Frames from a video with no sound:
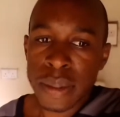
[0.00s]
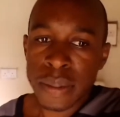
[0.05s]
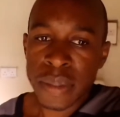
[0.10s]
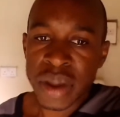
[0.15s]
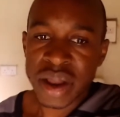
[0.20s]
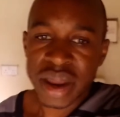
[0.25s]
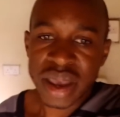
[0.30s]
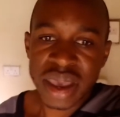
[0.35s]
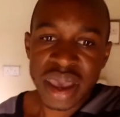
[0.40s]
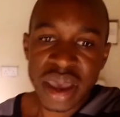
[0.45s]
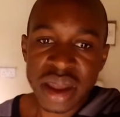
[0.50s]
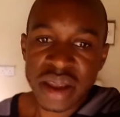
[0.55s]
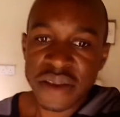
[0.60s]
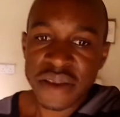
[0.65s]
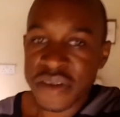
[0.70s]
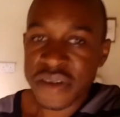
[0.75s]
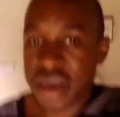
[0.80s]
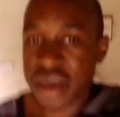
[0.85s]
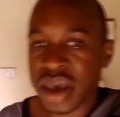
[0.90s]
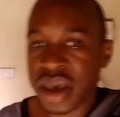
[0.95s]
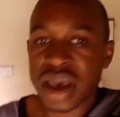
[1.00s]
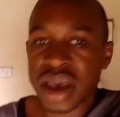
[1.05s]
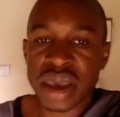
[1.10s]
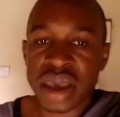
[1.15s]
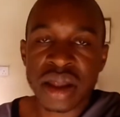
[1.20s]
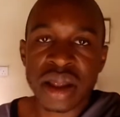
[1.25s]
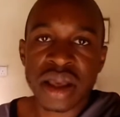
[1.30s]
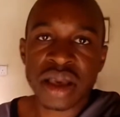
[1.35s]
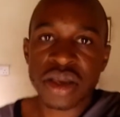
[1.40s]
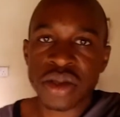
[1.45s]
But again, even the car
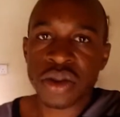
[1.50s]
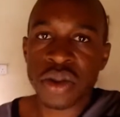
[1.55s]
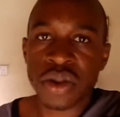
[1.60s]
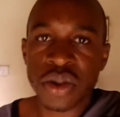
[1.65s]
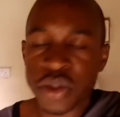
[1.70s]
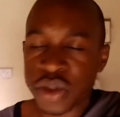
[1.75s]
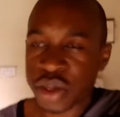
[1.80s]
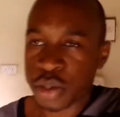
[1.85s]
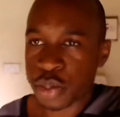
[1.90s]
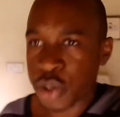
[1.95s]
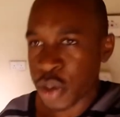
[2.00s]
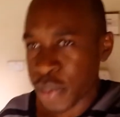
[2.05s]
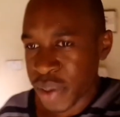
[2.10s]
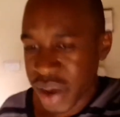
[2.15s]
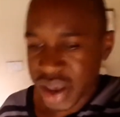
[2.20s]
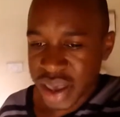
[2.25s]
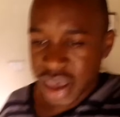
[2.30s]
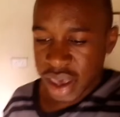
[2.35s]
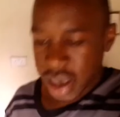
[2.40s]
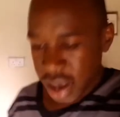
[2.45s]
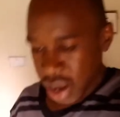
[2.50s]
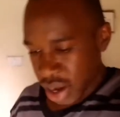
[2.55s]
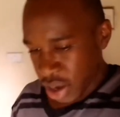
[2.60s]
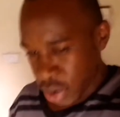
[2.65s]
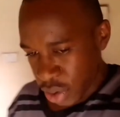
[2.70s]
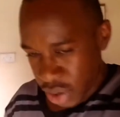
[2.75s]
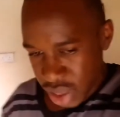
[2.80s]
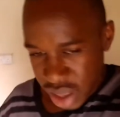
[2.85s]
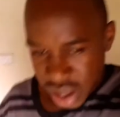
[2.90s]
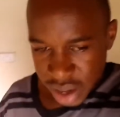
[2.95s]
can last long with proper care and
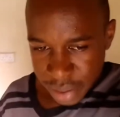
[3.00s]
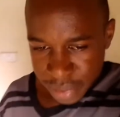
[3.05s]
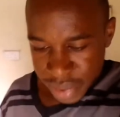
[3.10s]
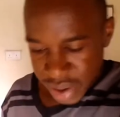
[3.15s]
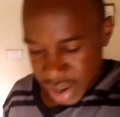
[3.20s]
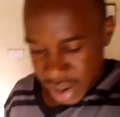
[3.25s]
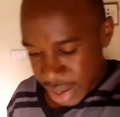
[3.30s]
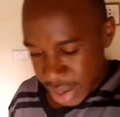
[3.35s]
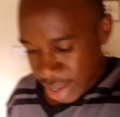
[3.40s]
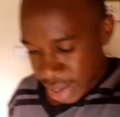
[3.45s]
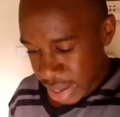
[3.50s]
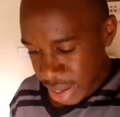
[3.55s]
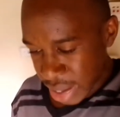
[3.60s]
all that, but